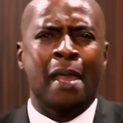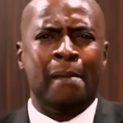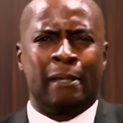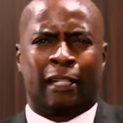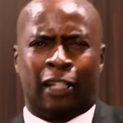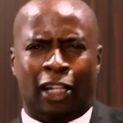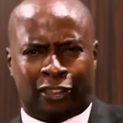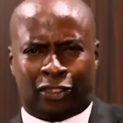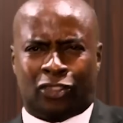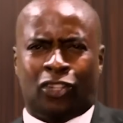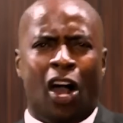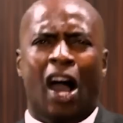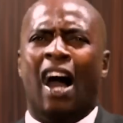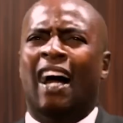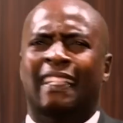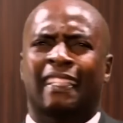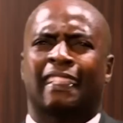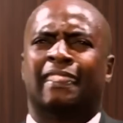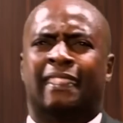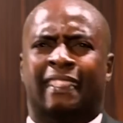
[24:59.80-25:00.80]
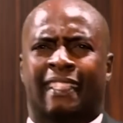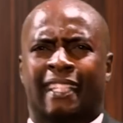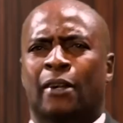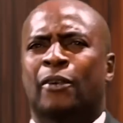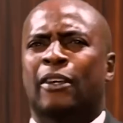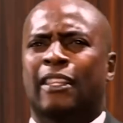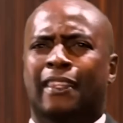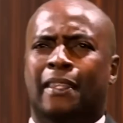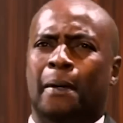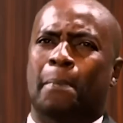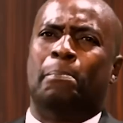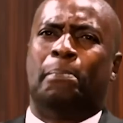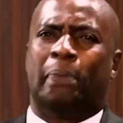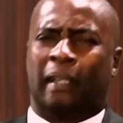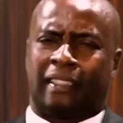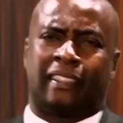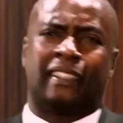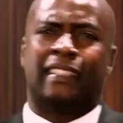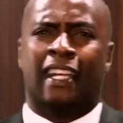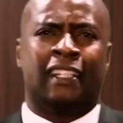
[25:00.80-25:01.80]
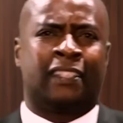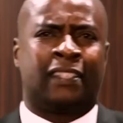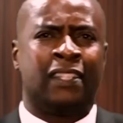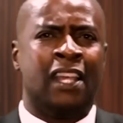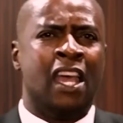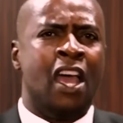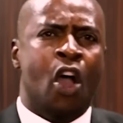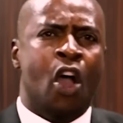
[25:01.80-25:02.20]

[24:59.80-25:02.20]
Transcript: because God is still in the business